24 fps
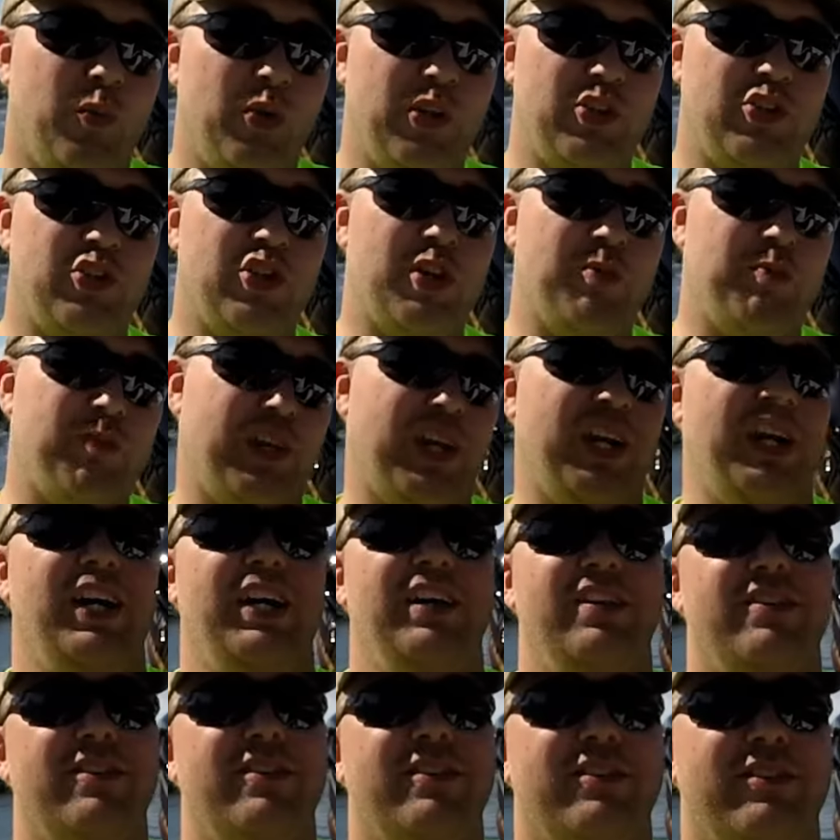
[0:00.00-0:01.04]
we jump
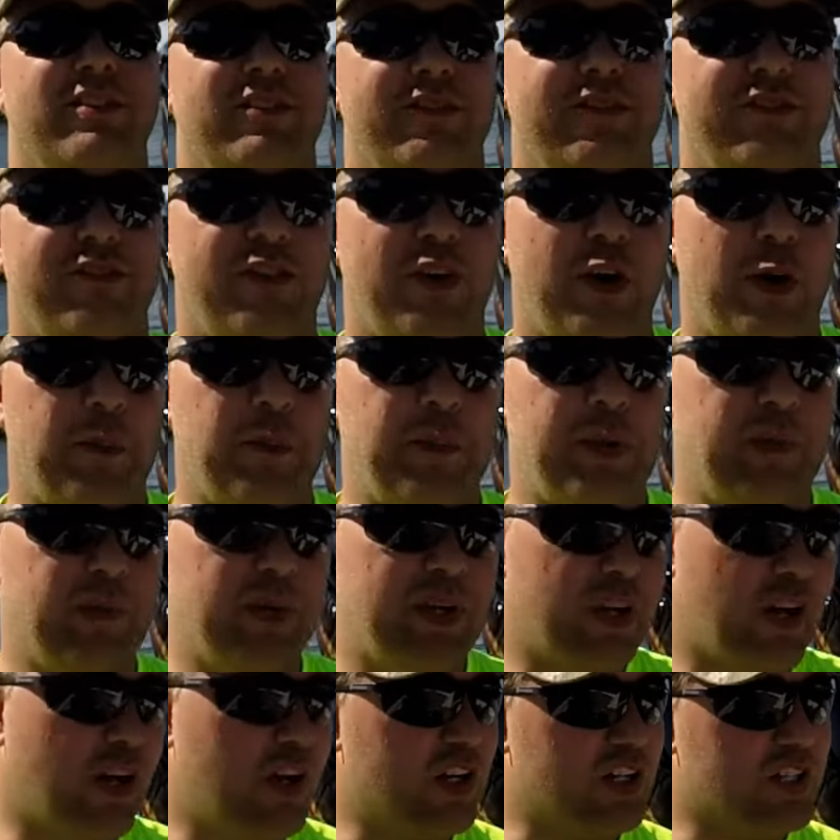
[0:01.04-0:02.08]
cut from me
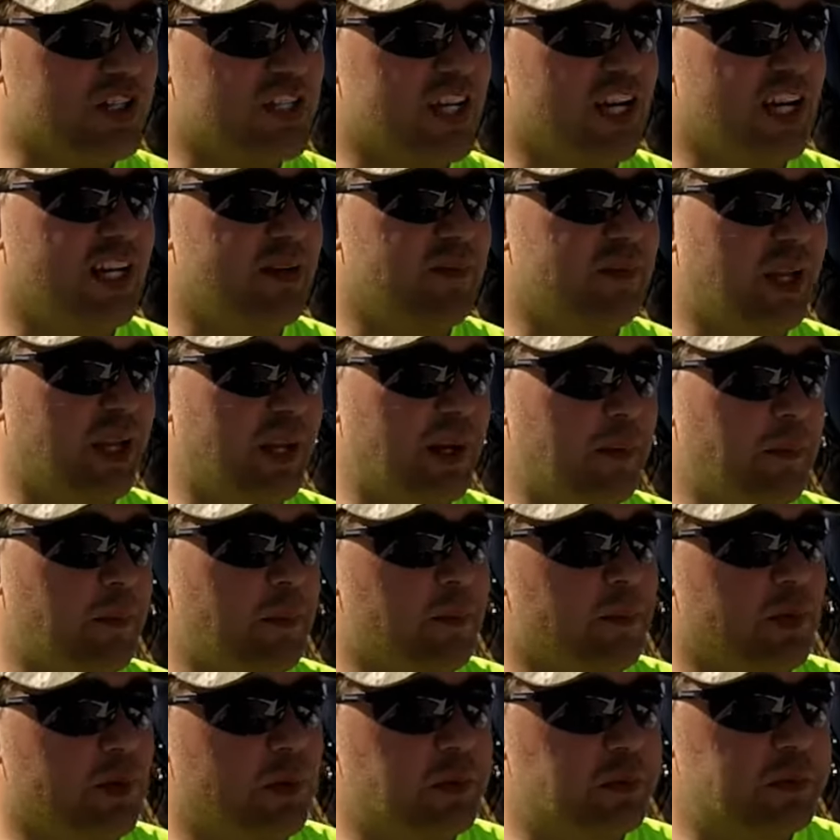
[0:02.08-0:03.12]
being all excited, getting my
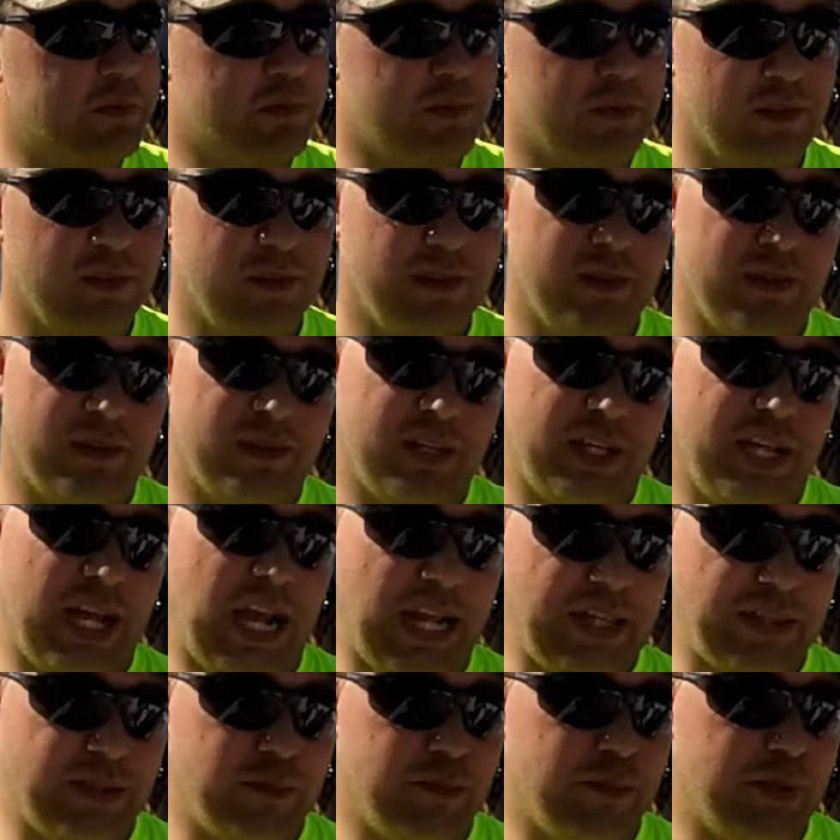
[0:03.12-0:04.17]
boat,
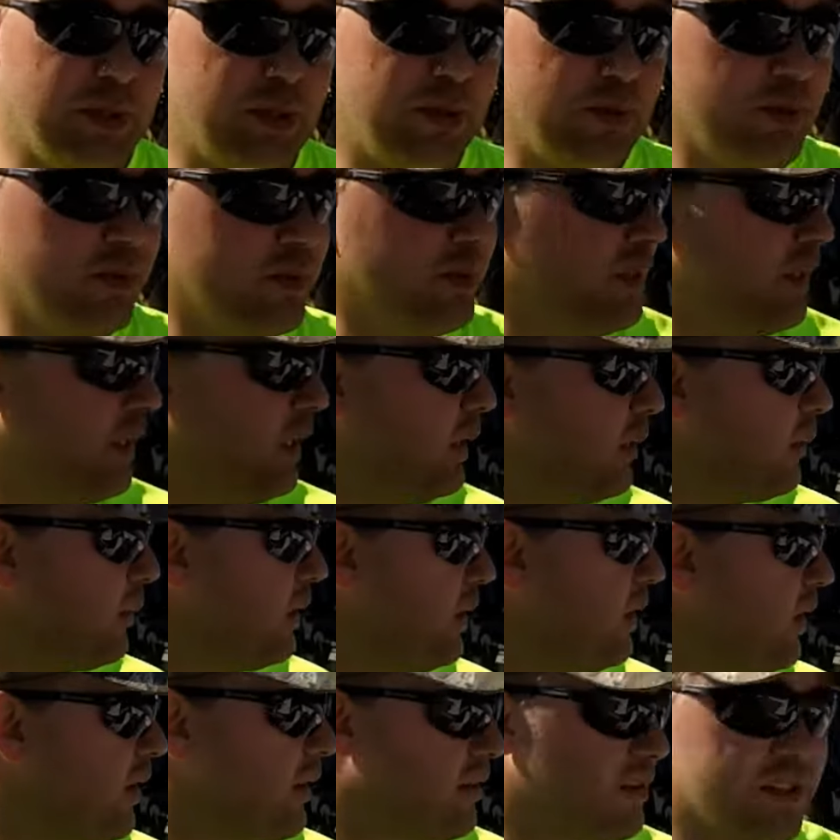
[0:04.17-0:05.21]
got the boat. Here
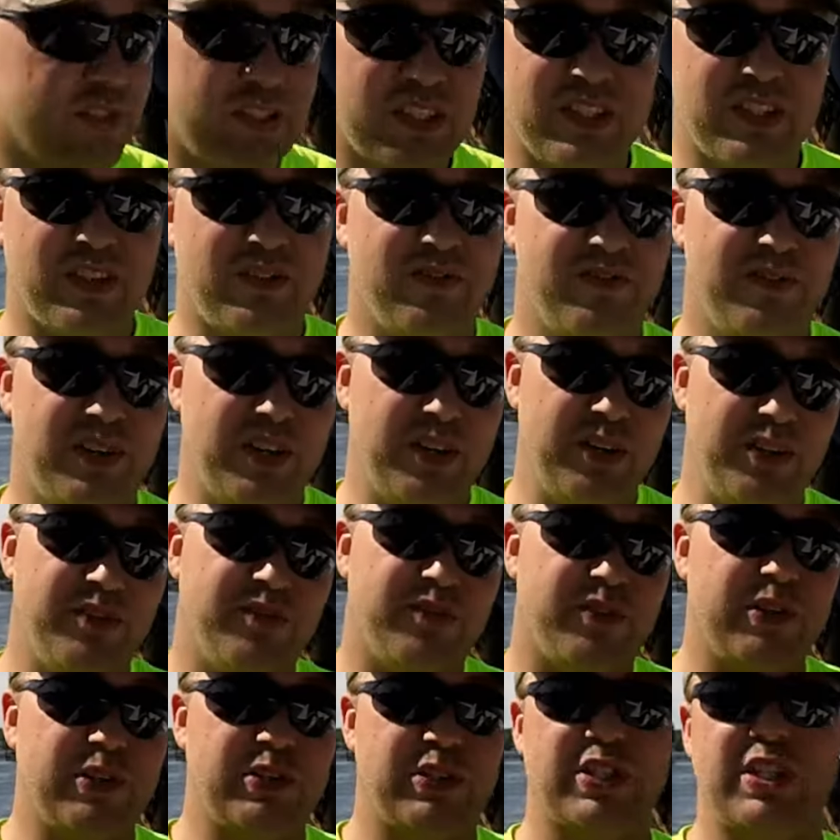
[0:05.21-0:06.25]
we are. This is the very
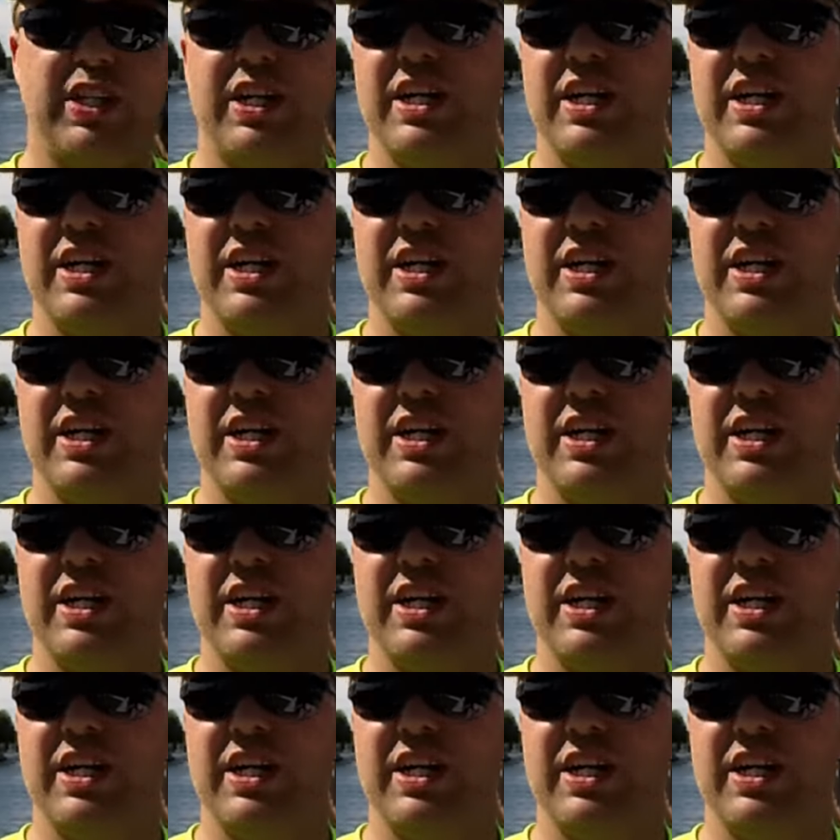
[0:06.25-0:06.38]
first